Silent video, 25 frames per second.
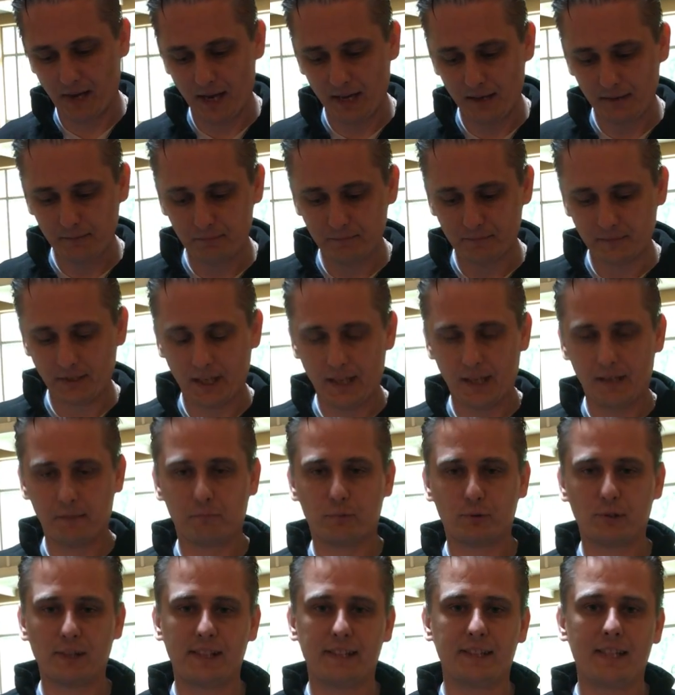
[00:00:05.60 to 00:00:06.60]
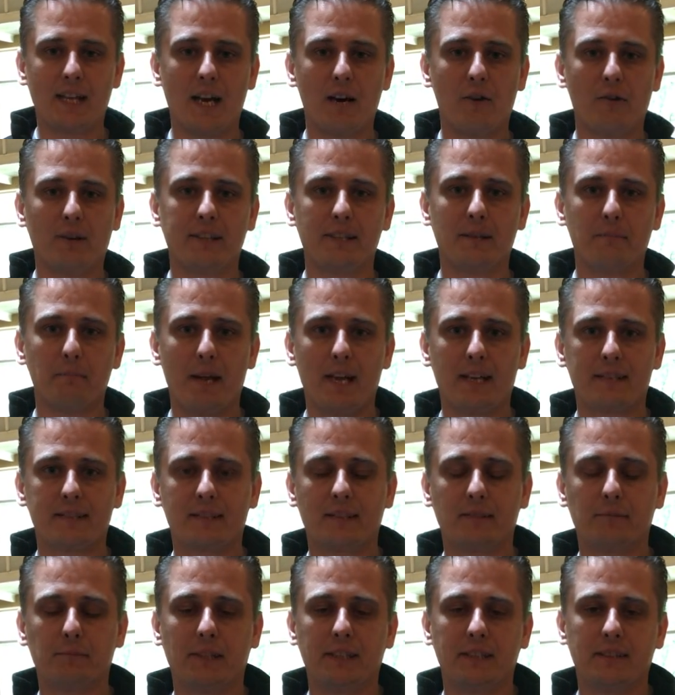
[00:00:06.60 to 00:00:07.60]
I am right now at the
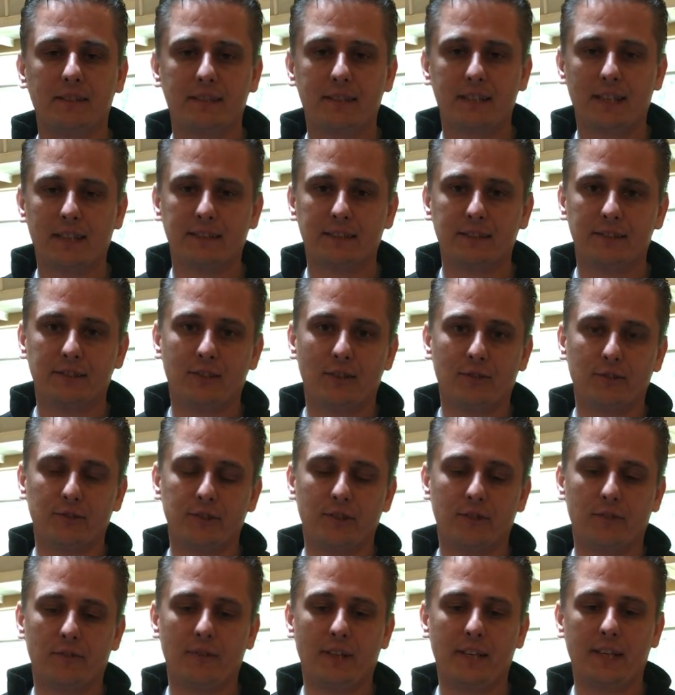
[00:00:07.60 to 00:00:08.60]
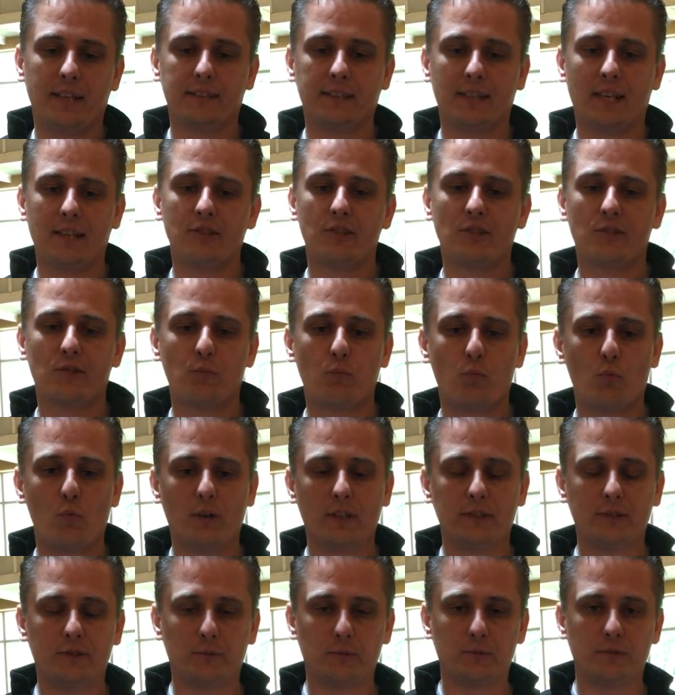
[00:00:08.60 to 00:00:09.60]
mastermind in San Antonio and I just
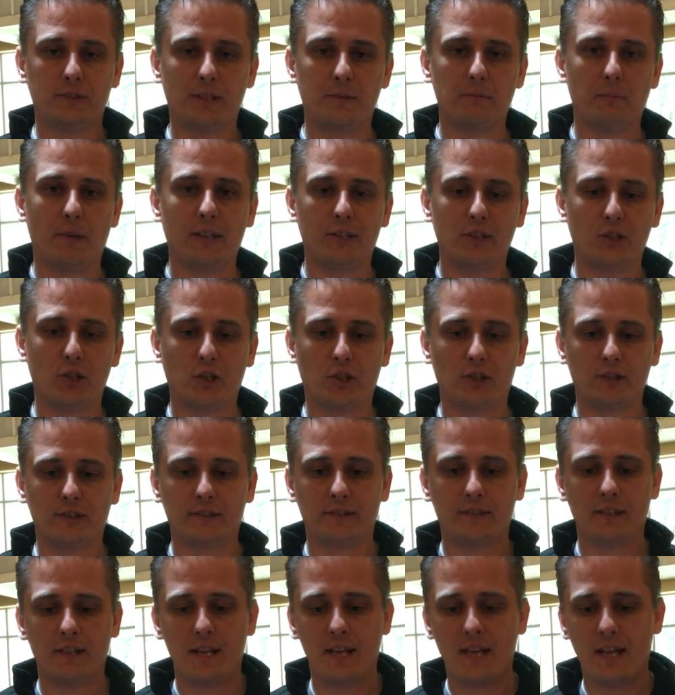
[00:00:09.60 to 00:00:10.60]
went to did my turn.